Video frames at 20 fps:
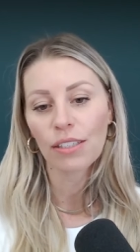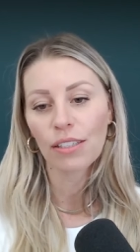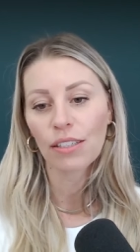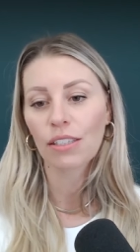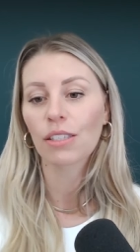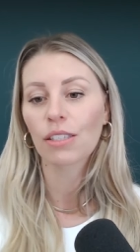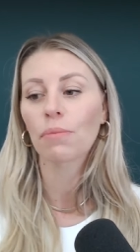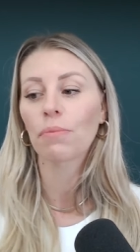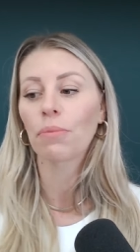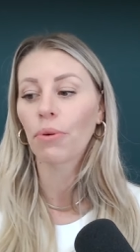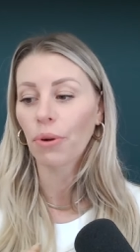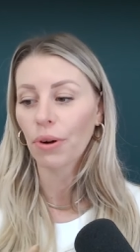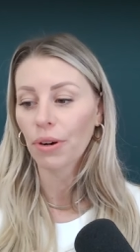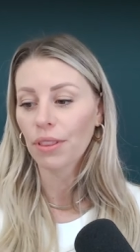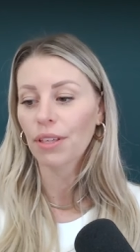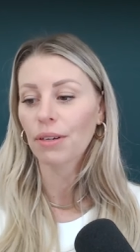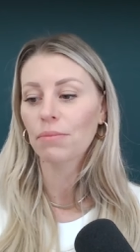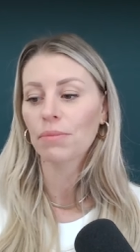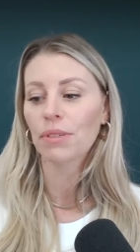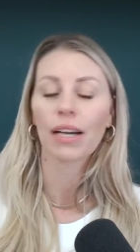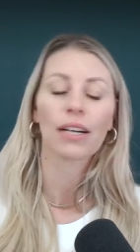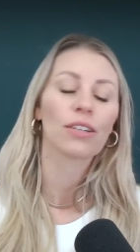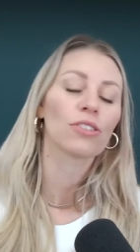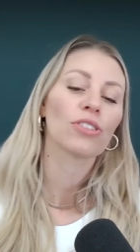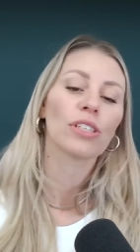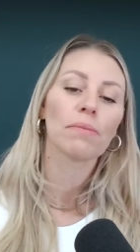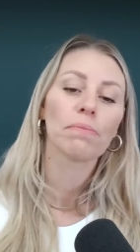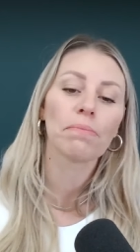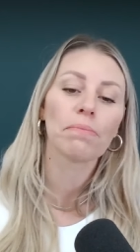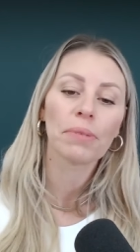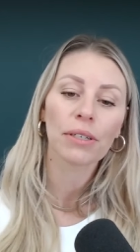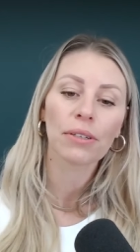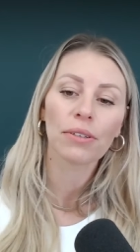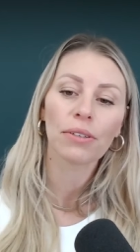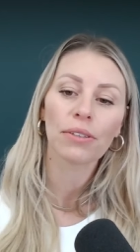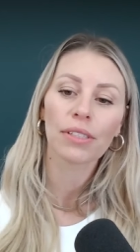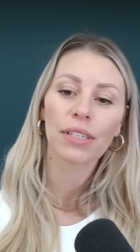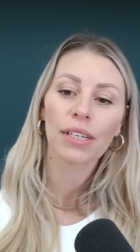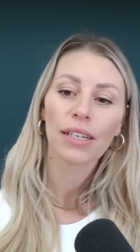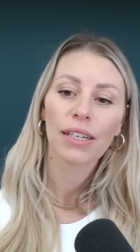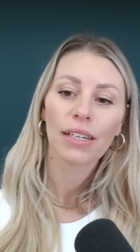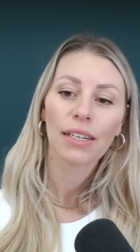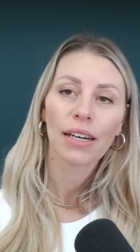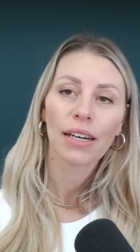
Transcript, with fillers: to support them to actually build